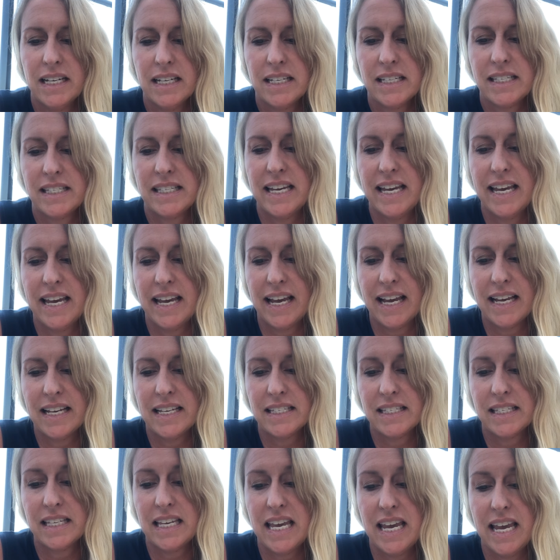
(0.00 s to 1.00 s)
seeing
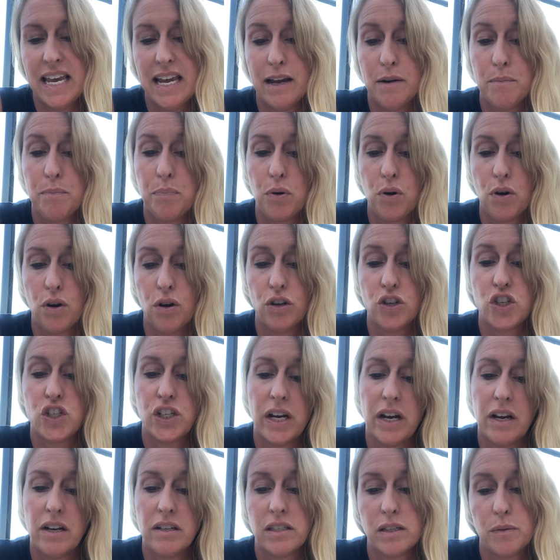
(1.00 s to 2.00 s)
as he and Pearl
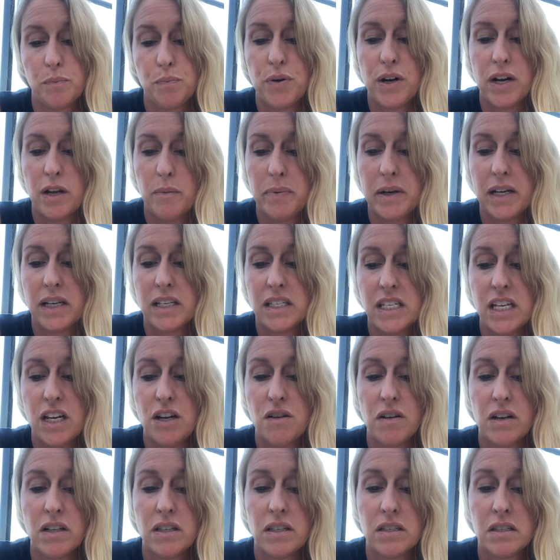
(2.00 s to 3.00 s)
shared some pretty big
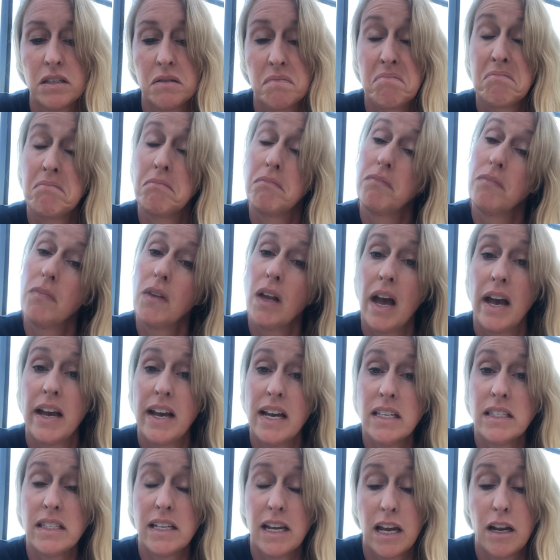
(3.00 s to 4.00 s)
secrets. I
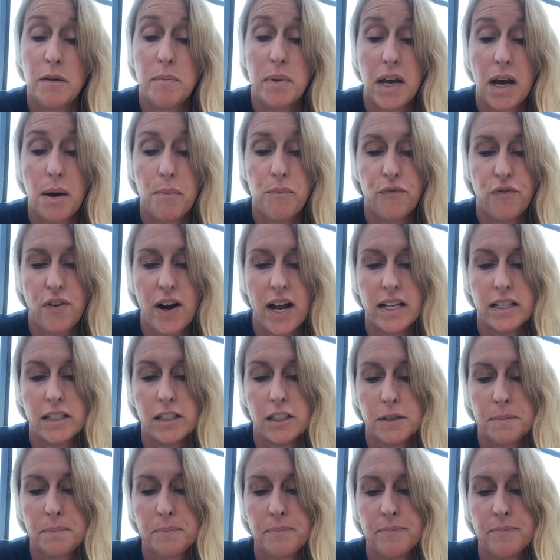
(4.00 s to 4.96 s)
guess they had become friends.